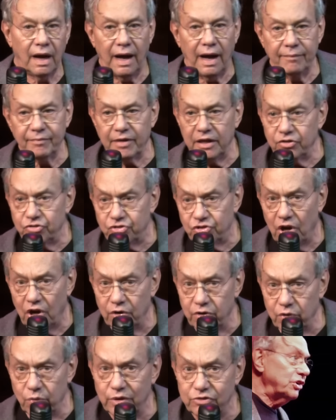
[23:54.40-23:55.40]
I'm going to show
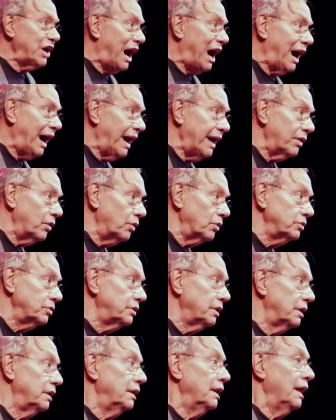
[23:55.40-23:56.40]
you a
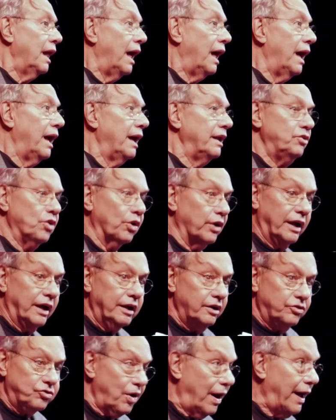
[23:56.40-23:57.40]
child, and you're
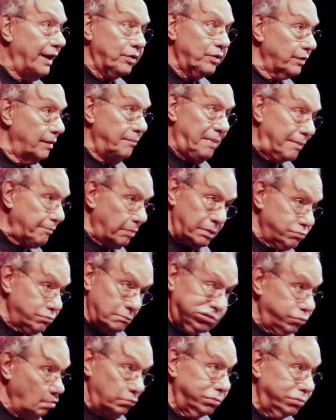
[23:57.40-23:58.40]
going to try to remember
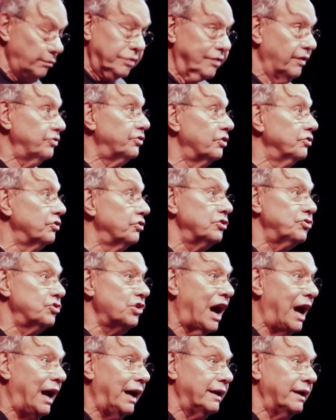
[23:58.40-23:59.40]
this is a
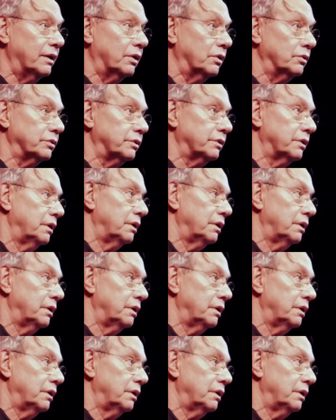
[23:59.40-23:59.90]
child.